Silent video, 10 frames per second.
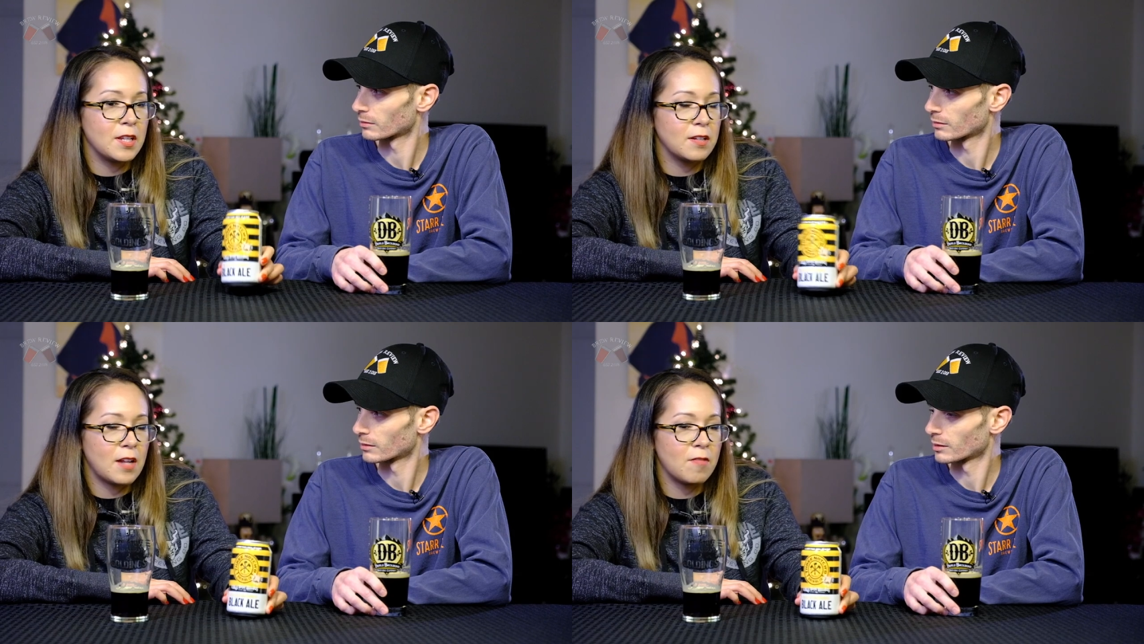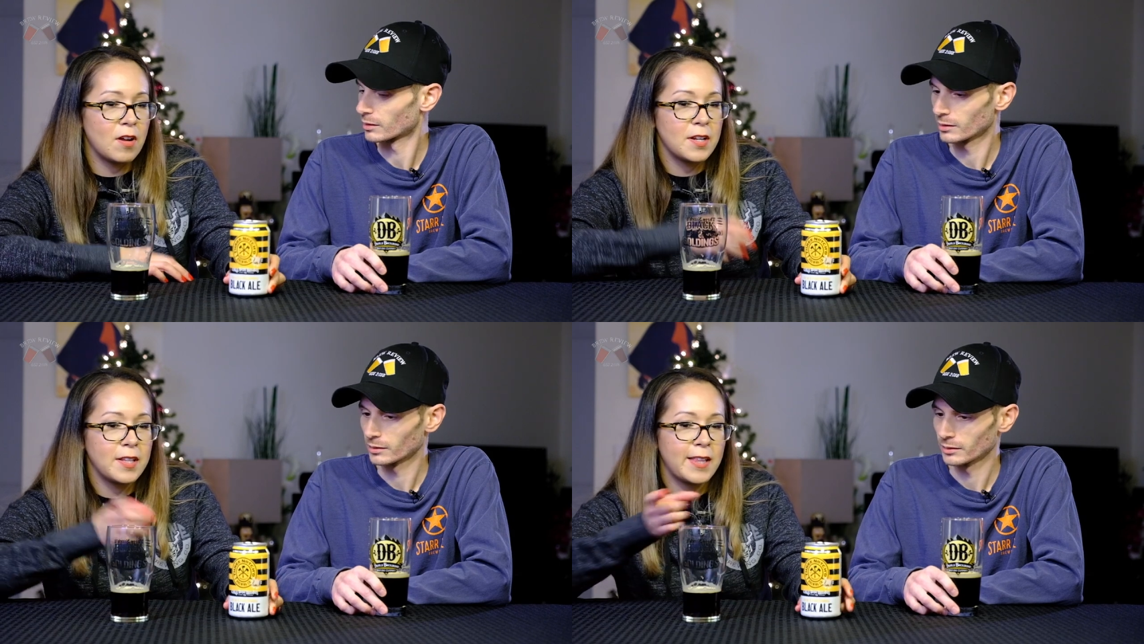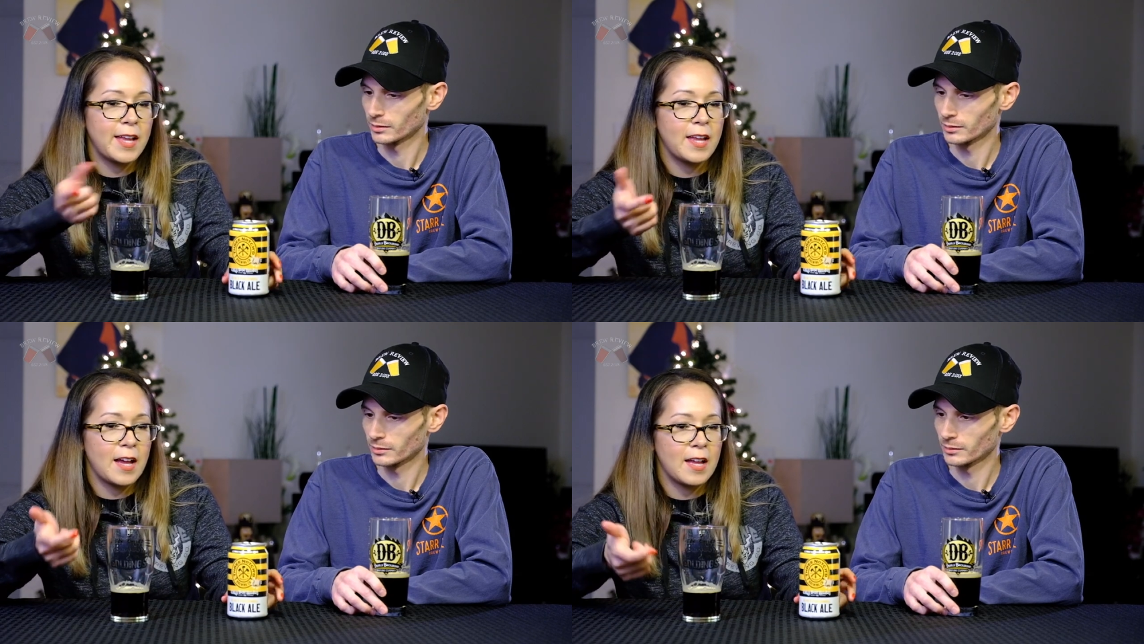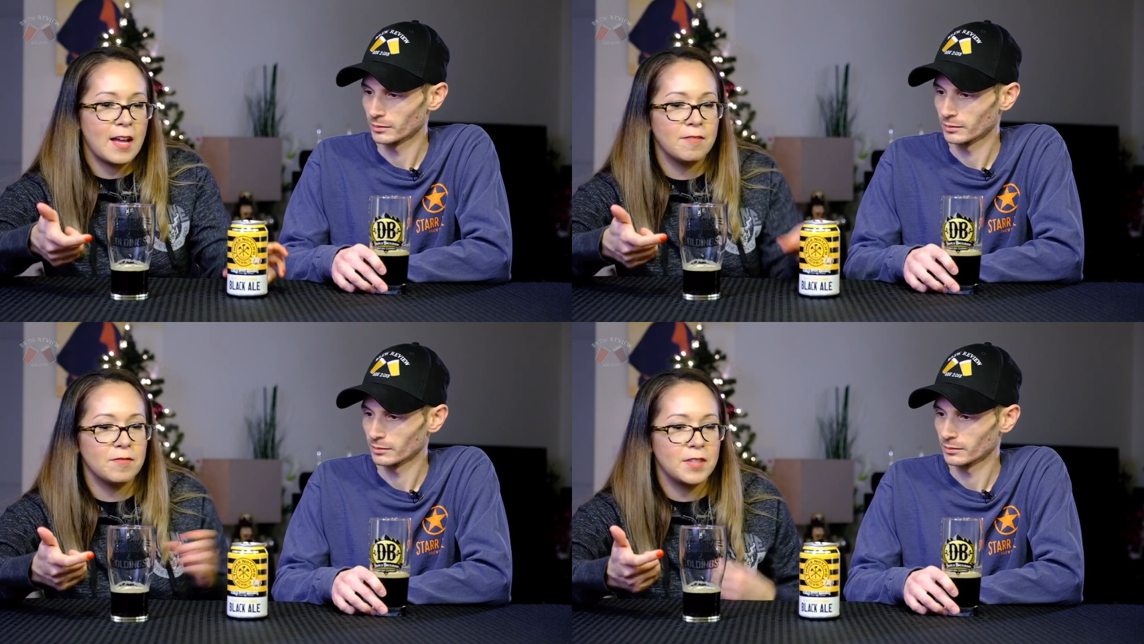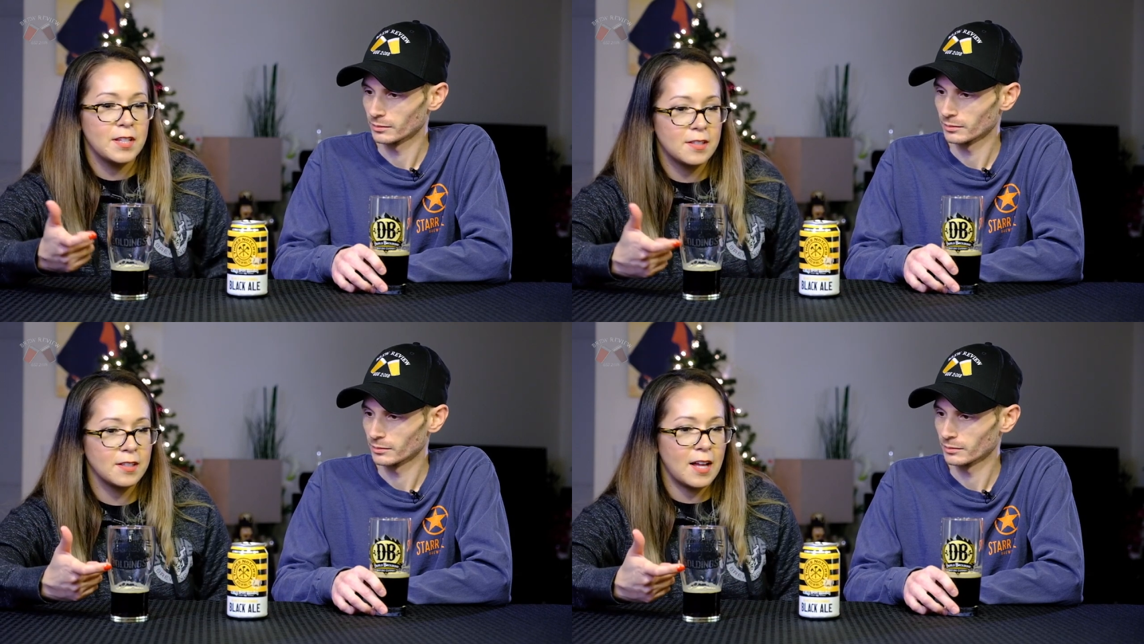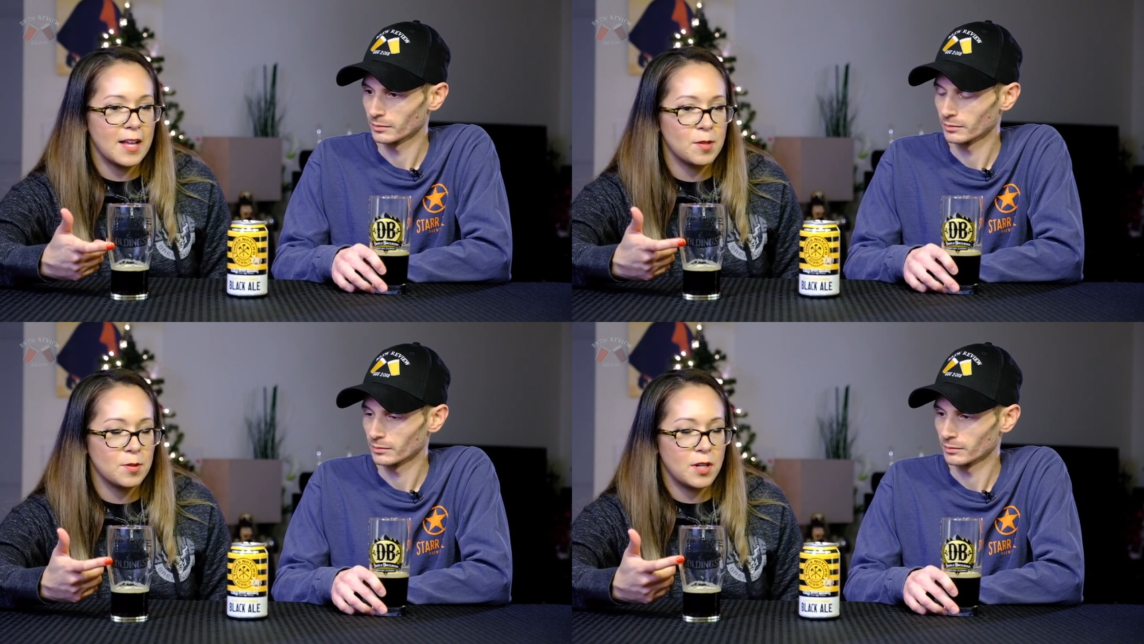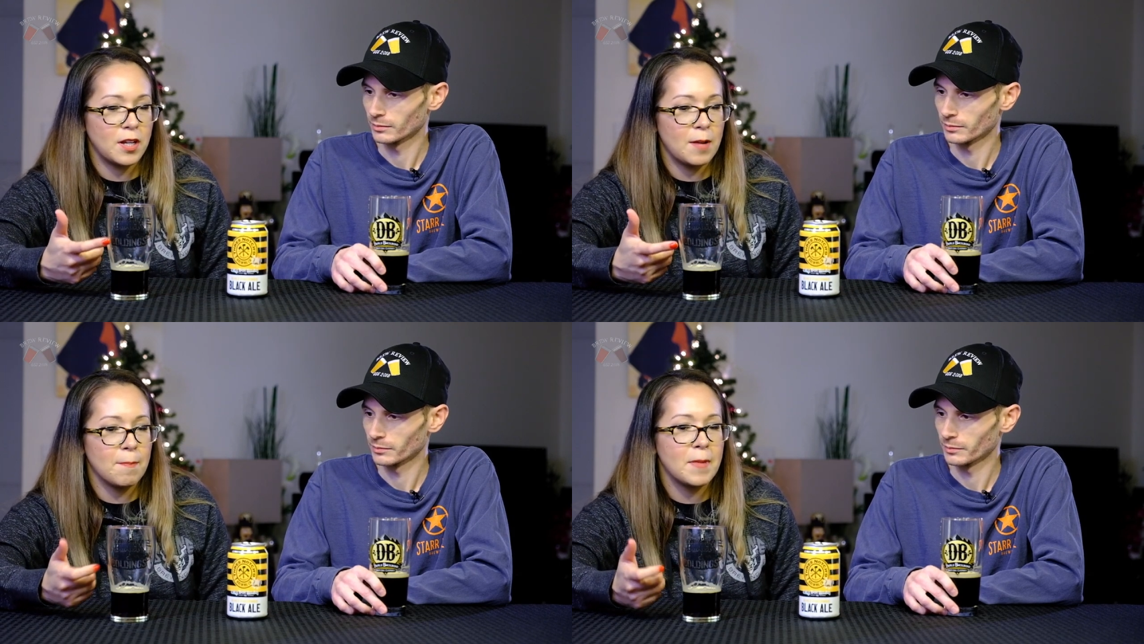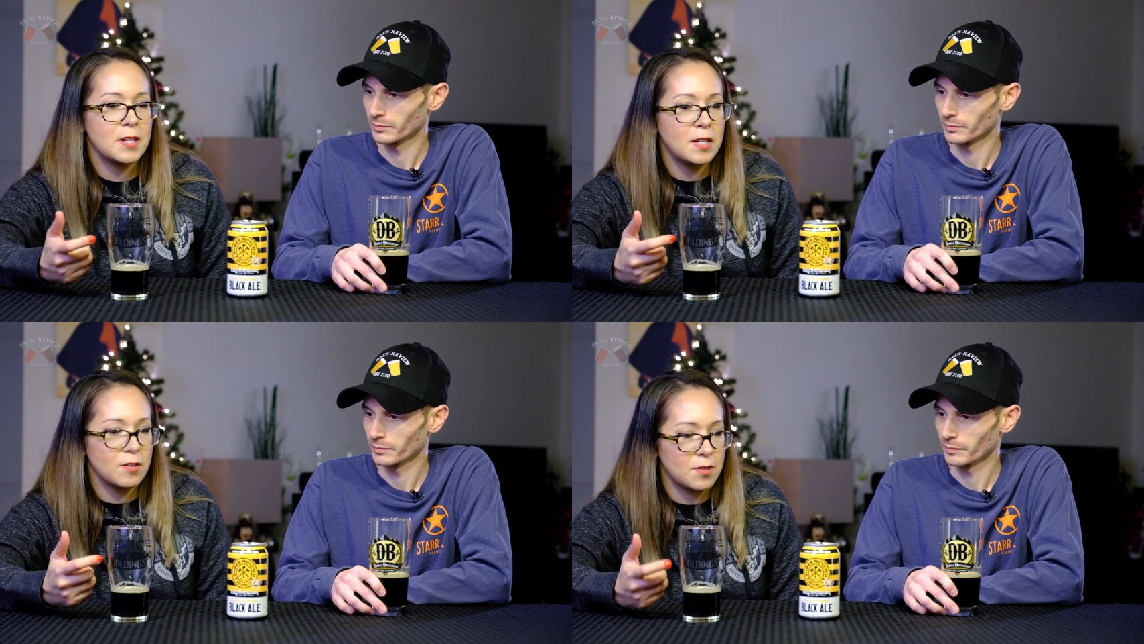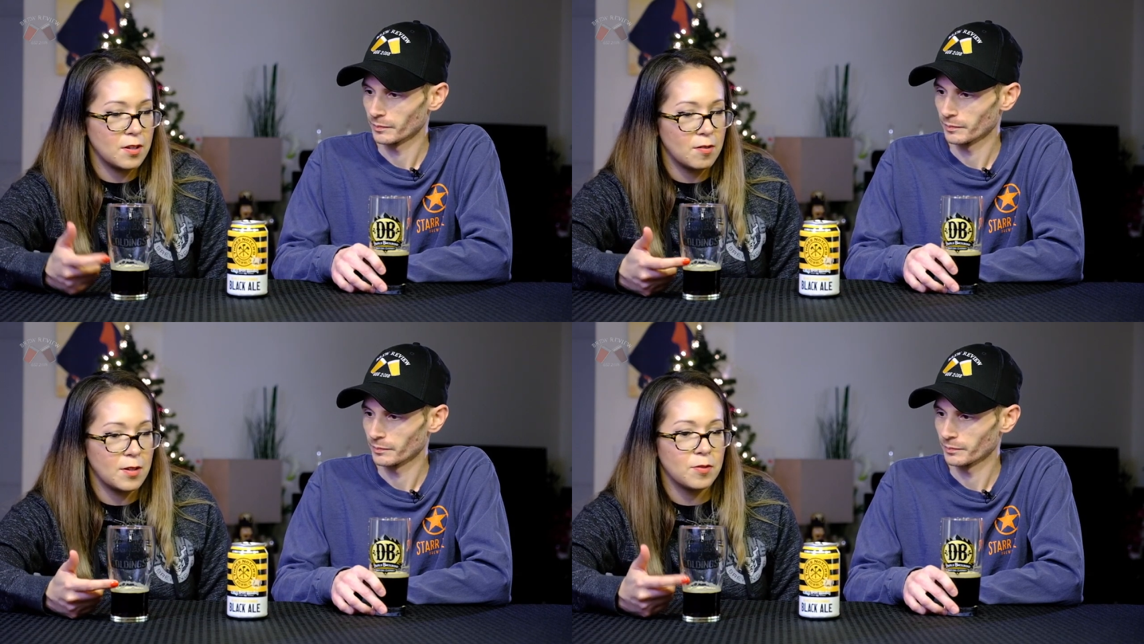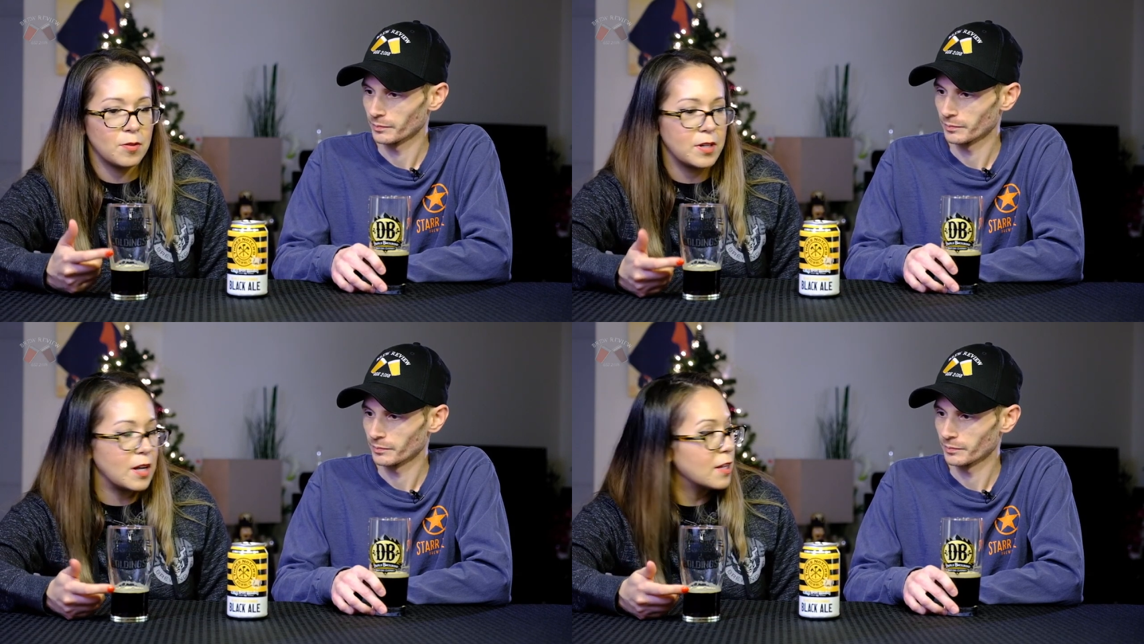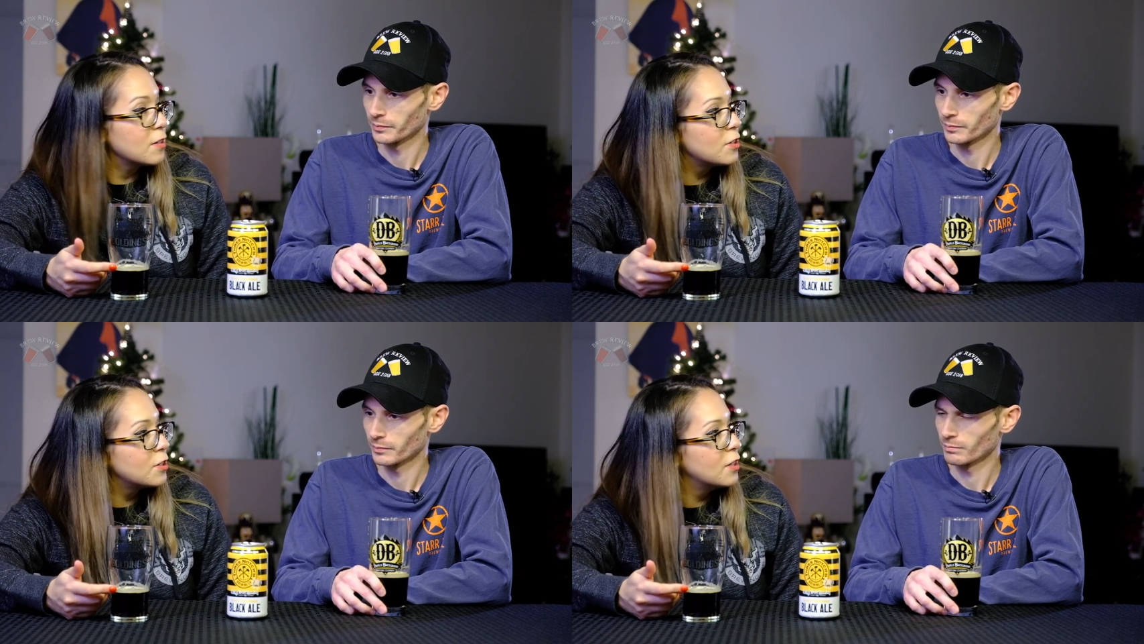Speaker 1: it. Ironically, I have this glass, which I got many years ago at Three Notch.